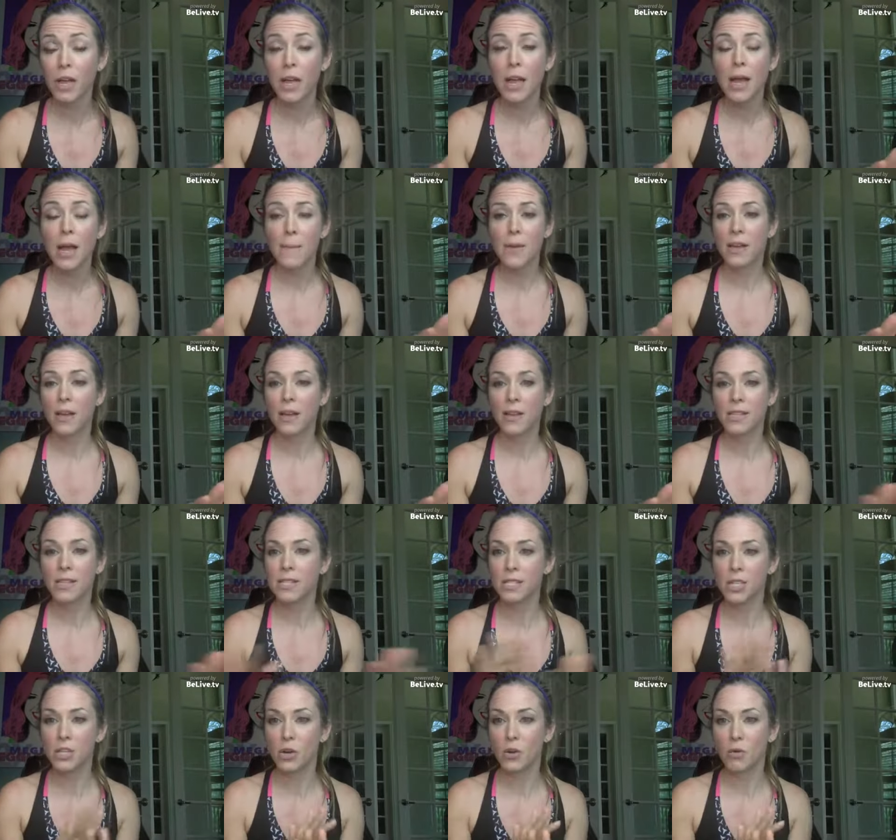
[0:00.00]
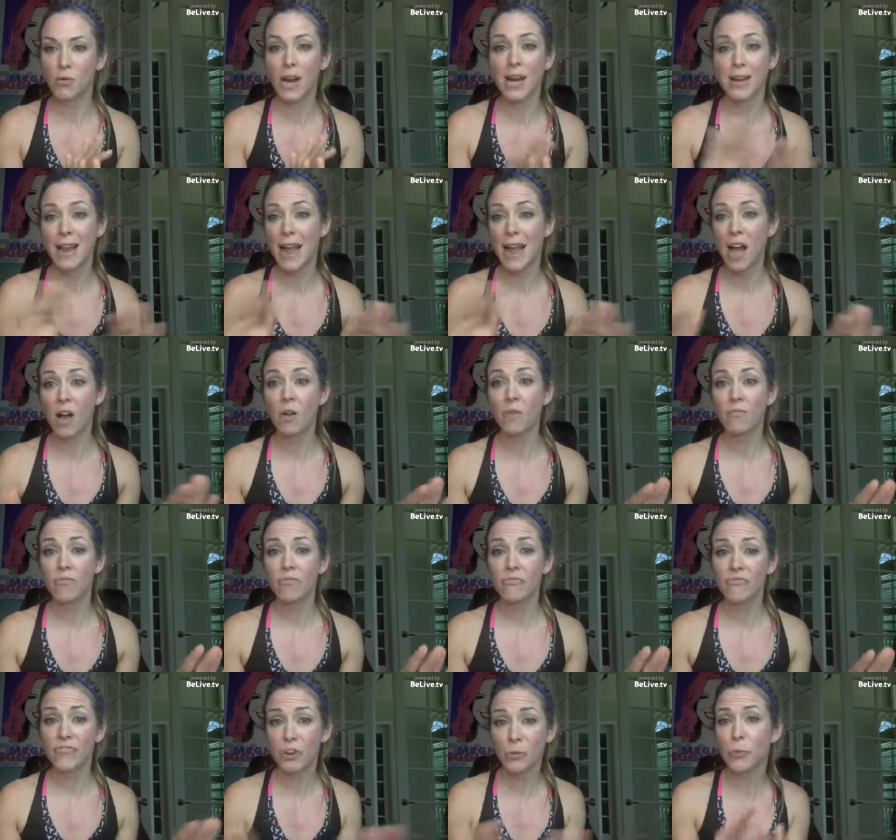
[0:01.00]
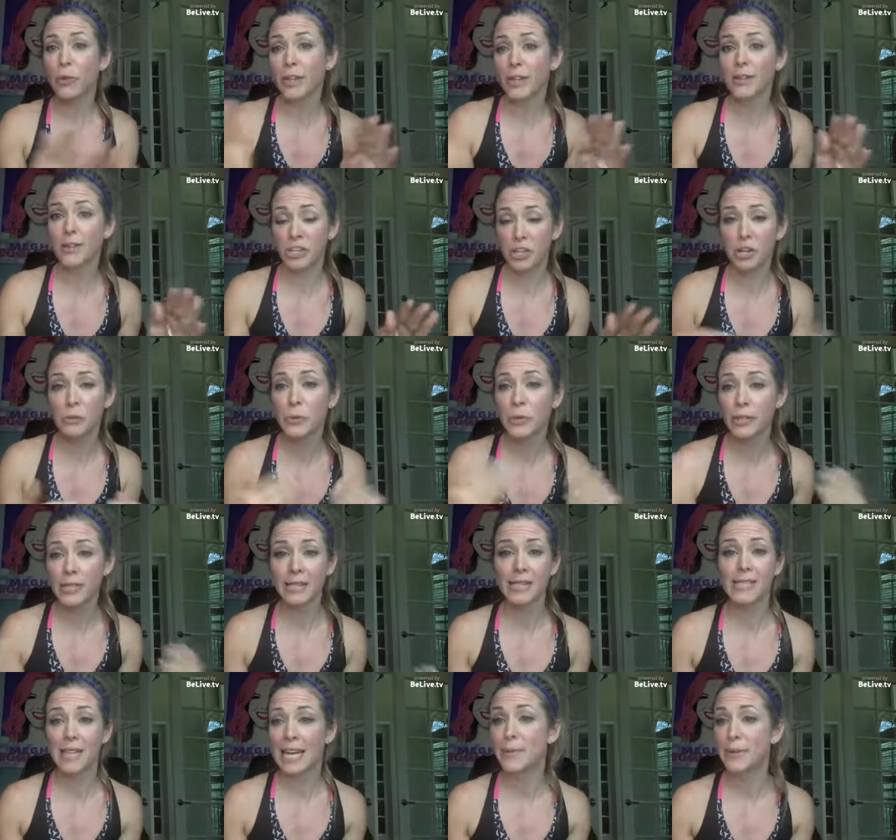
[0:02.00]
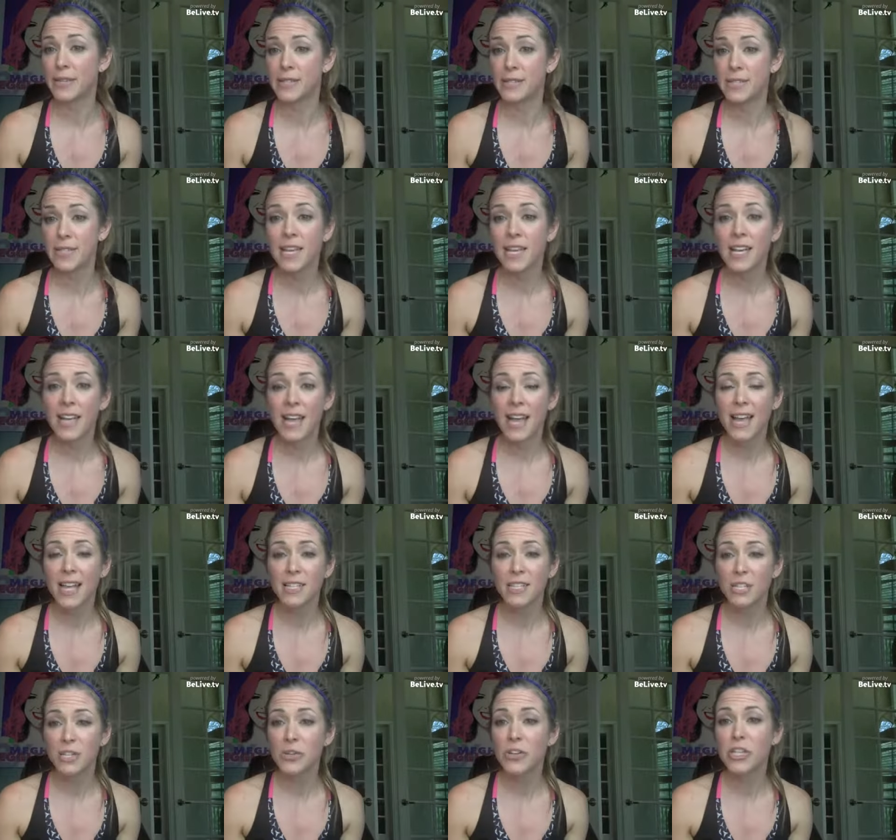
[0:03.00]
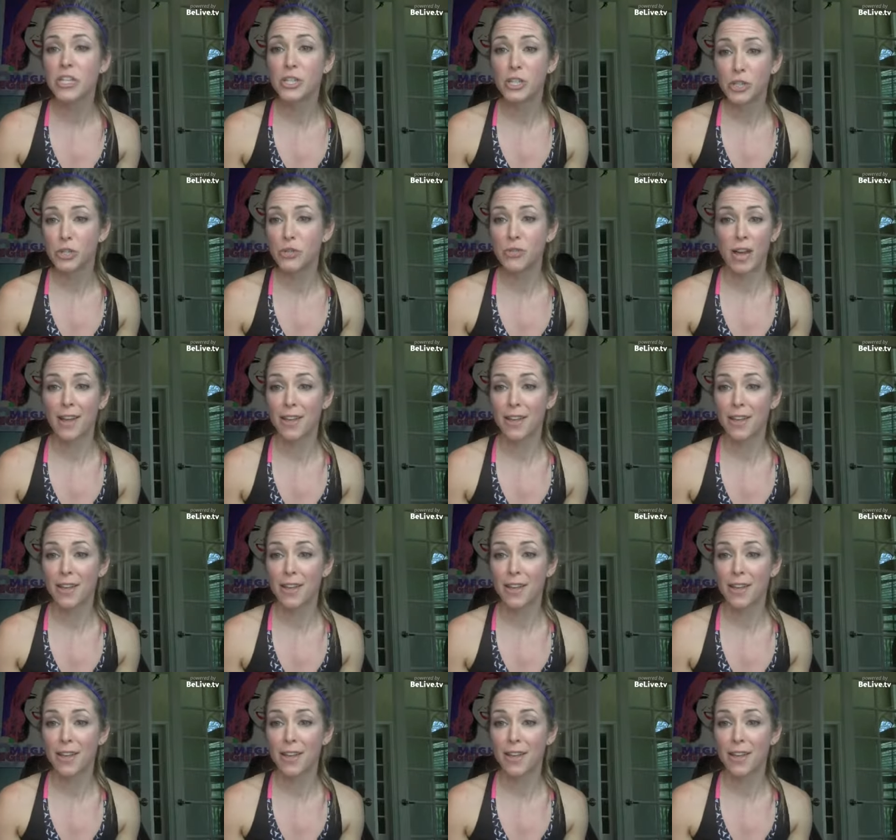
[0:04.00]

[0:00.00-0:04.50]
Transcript: because you know, right now you're building you're building a diamond, and you need to do that.